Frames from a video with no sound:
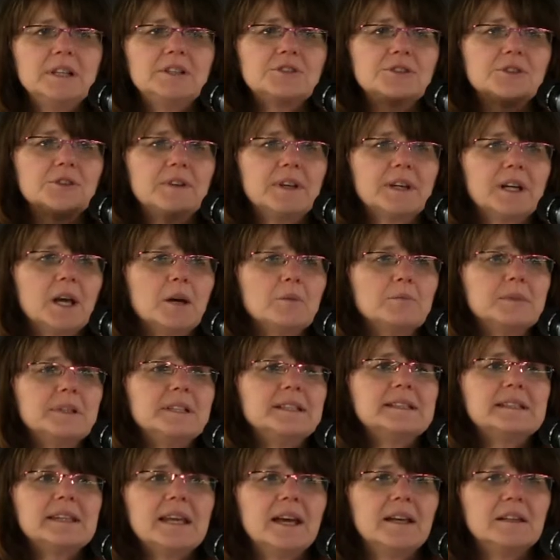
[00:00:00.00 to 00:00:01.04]
make sure that
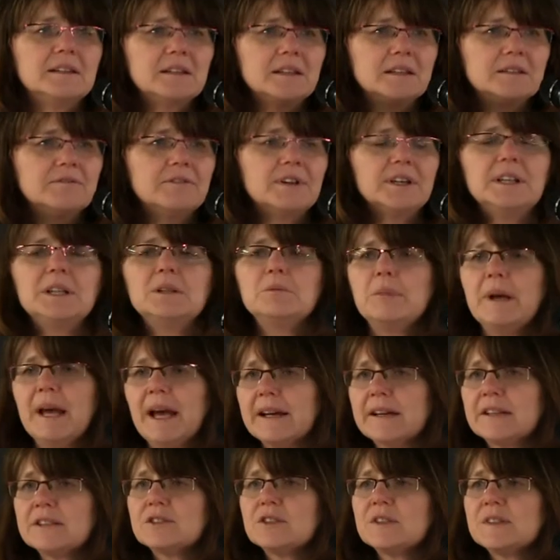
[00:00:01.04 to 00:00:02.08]
companies get the funding
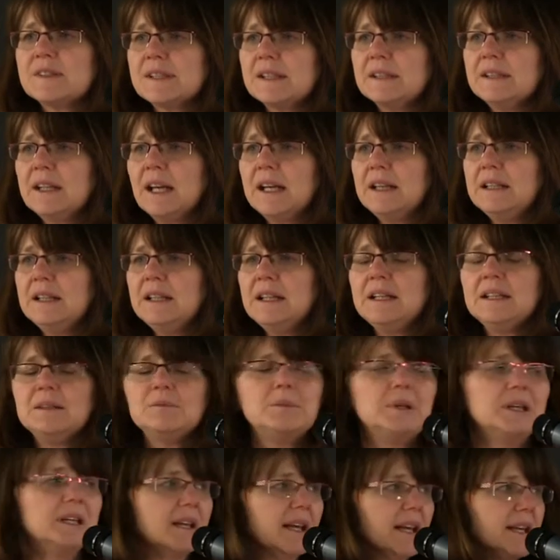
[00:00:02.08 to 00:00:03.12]
packages that they need,
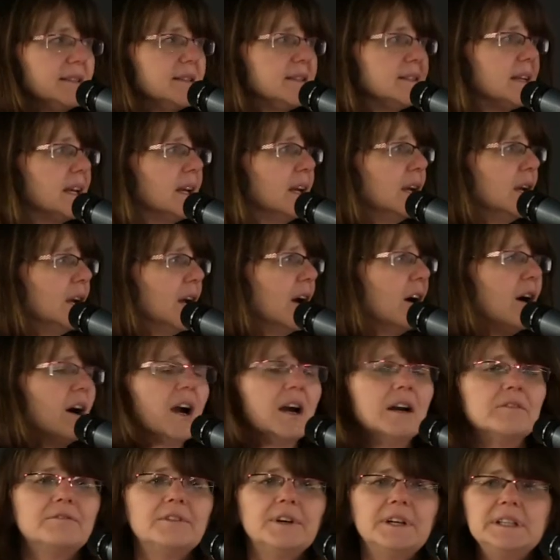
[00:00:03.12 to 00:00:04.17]
because
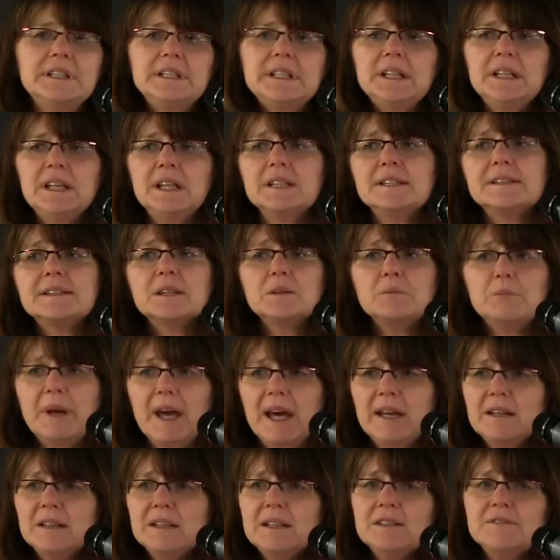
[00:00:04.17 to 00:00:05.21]
our funding is
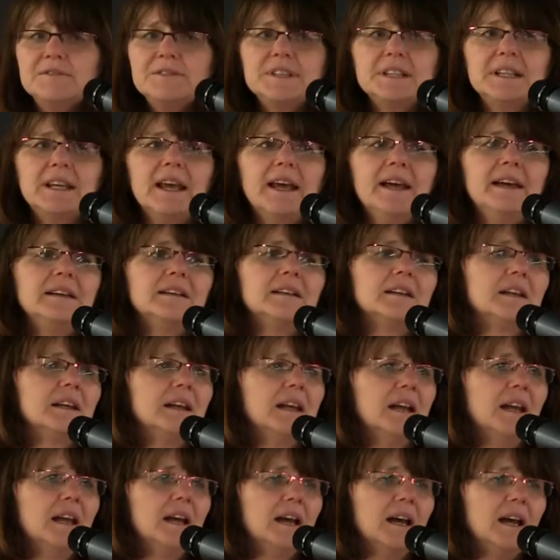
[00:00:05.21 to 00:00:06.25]
competitive to get,
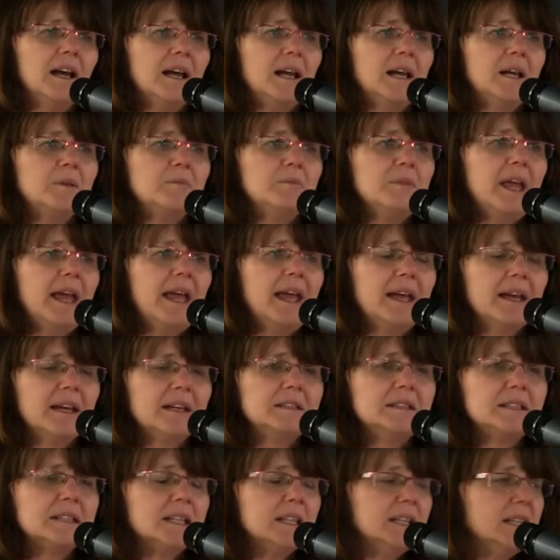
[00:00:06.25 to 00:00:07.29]

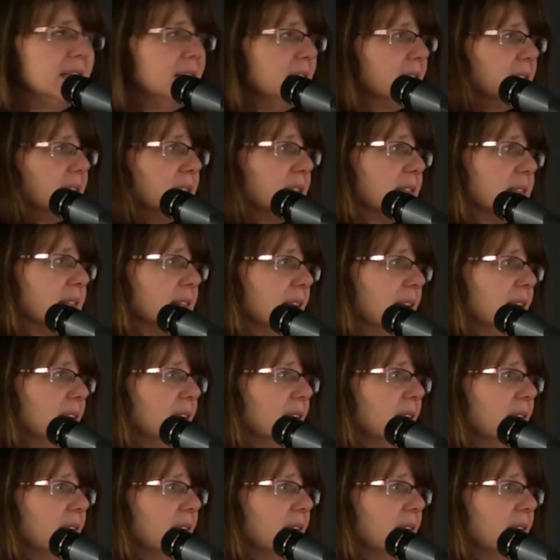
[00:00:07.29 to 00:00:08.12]
and it is